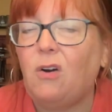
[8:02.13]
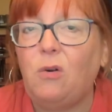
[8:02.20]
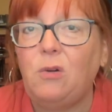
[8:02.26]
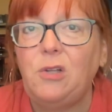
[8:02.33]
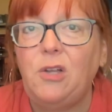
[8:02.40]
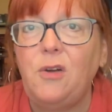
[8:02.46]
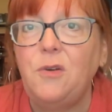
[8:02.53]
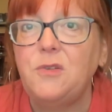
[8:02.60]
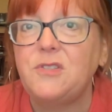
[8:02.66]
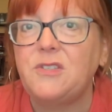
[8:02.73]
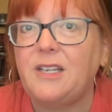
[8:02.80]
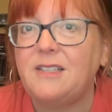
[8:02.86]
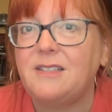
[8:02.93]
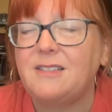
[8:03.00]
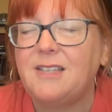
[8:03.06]
Olos
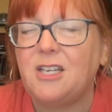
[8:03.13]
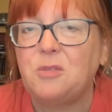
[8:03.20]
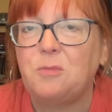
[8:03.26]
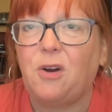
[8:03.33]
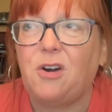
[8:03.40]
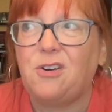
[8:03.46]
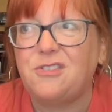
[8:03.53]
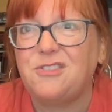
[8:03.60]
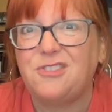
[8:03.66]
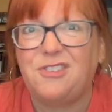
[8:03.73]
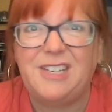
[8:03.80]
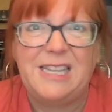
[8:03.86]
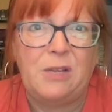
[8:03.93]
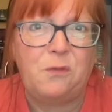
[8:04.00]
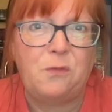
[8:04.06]
and sketch markers are
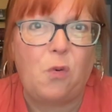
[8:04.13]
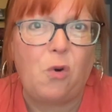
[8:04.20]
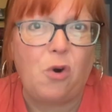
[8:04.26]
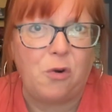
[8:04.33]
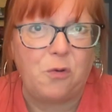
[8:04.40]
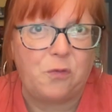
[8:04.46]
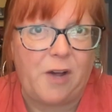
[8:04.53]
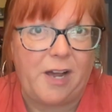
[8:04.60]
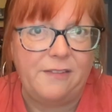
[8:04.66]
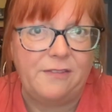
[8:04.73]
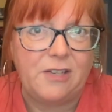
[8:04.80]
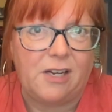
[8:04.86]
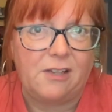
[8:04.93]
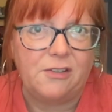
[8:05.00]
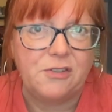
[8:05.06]
in the $4 or
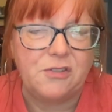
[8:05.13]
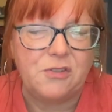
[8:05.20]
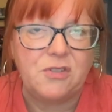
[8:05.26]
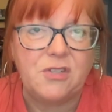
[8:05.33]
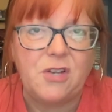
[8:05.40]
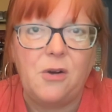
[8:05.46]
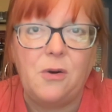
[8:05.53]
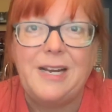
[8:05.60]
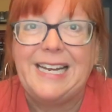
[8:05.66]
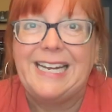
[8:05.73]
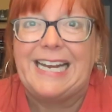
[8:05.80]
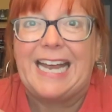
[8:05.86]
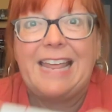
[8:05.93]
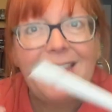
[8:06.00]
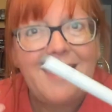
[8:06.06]
$5 or so,
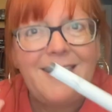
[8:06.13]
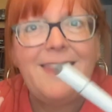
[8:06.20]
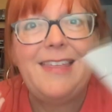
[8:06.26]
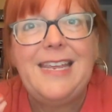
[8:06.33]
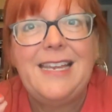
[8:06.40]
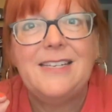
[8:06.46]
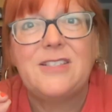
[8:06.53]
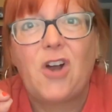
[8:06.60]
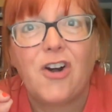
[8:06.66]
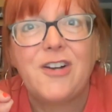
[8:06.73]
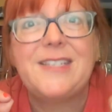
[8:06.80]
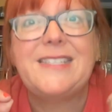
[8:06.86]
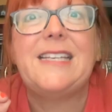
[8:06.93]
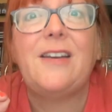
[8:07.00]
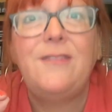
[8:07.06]
and then these are
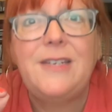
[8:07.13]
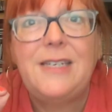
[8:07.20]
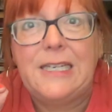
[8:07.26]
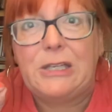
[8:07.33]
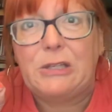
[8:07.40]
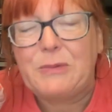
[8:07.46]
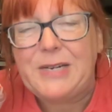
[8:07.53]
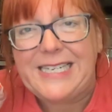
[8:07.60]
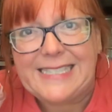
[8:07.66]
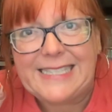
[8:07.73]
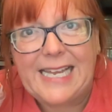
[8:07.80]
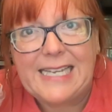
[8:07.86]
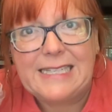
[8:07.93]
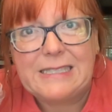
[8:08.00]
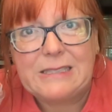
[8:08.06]
73
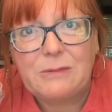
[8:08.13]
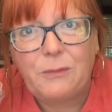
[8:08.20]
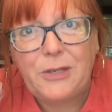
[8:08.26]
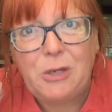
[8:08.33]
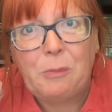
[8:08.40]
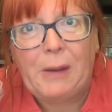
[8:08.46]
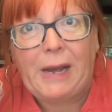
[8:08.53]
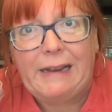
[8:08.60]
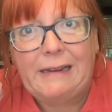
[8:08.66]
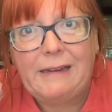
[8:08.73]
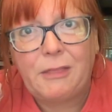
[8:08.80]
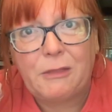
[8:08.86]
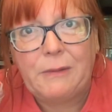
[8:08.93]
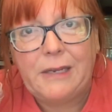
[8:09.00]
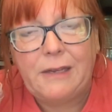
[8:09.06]
cents when you buy a
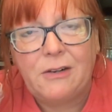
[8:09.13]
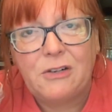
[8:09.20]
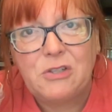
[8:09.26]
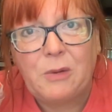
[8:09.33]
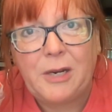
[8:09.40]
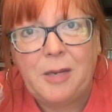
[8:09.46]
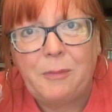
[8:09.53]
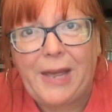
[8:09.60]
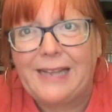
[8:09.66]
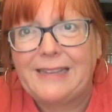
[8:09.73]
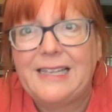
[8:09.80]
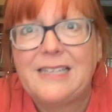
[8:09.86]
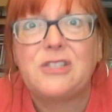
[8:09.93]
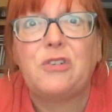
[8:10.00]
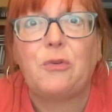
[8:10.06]
320 pack.
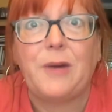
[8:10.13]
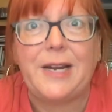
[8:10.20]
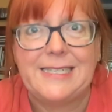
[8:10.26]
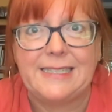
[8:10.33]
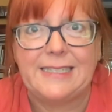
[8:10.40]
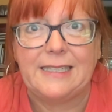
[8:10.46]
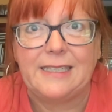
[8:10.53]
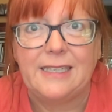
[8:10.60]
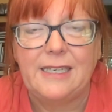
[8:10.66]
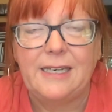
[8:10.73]
That's crazy.